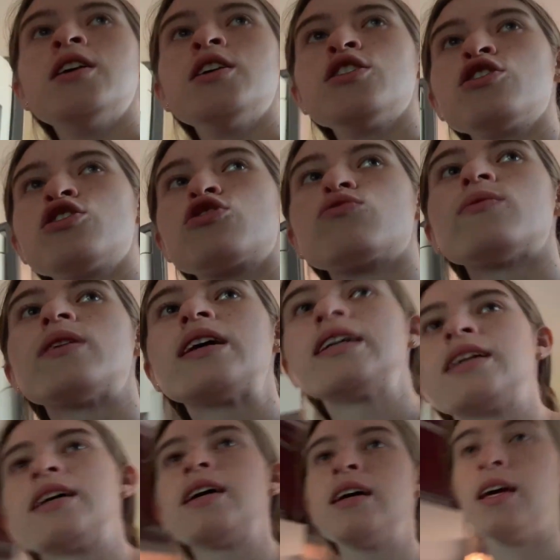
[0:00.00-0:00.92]
to
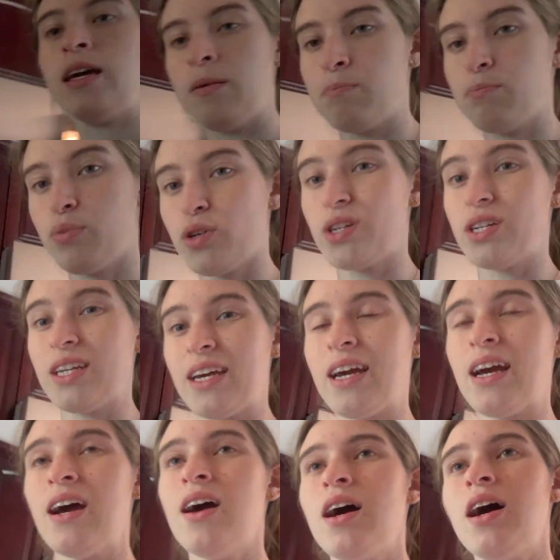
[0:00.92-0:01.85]
grate it and put it
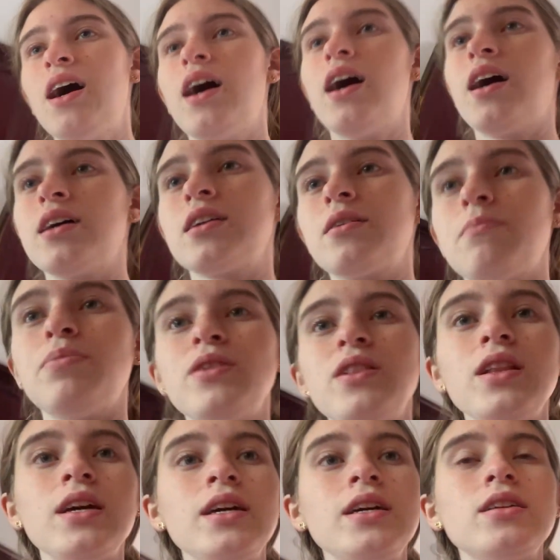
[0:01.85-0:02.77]
on a
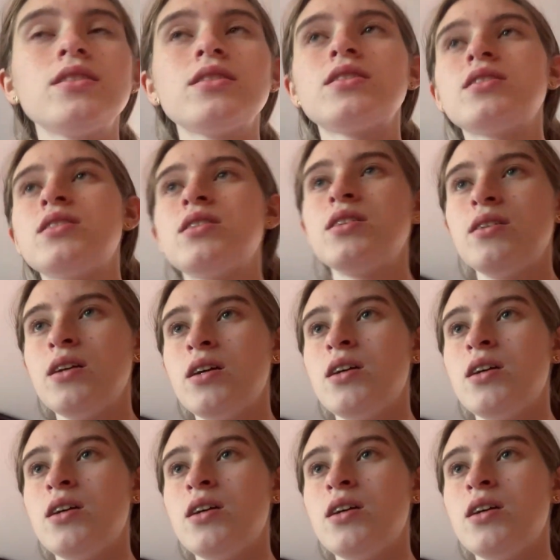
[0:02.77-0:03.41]
plate.